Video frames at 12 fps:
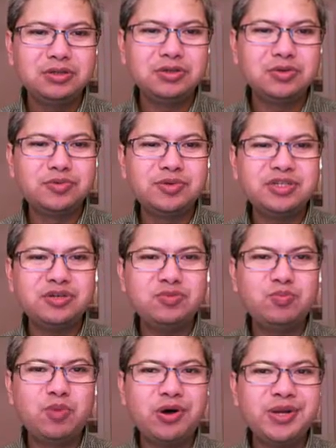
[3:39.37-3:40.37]
So a rigid
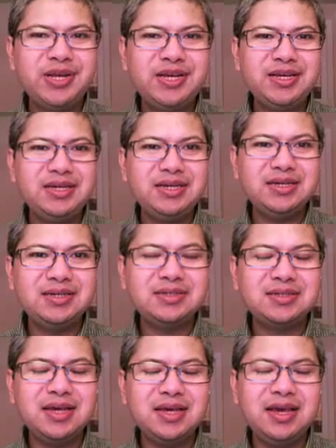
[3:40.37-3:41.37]
body is
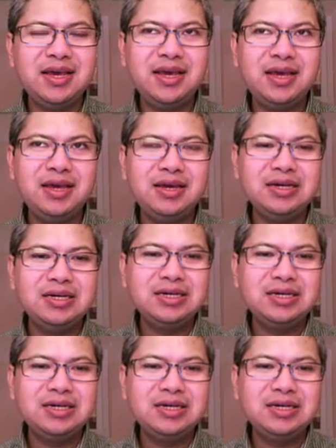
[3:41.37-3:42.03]
a